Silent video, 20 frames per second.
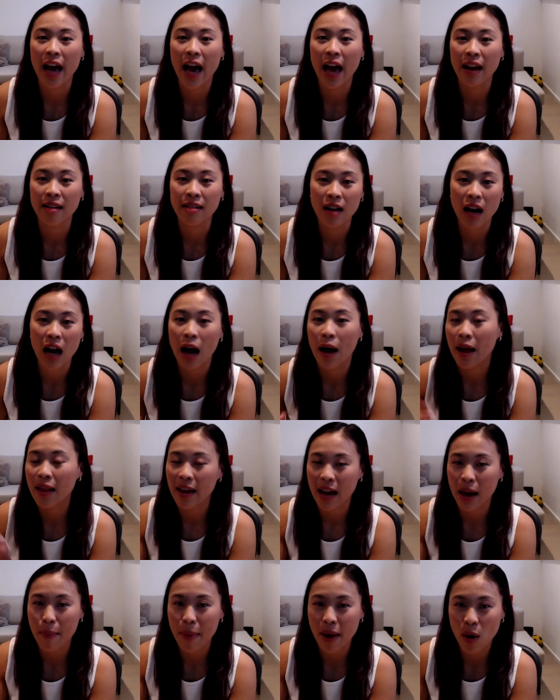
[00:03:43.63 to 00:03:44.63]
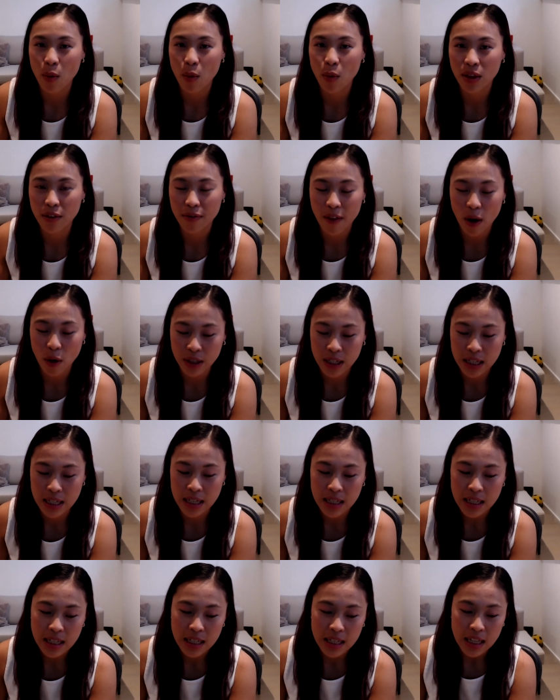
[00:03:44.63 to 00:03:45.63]
And I met up with the
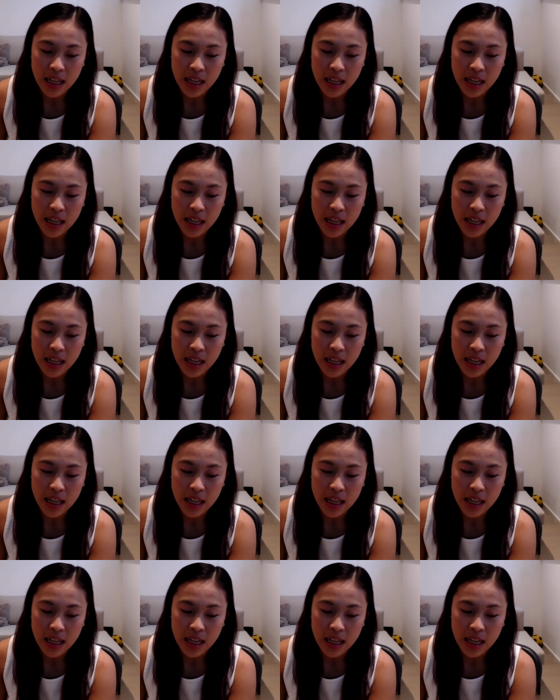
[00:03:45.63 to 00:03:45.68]
founder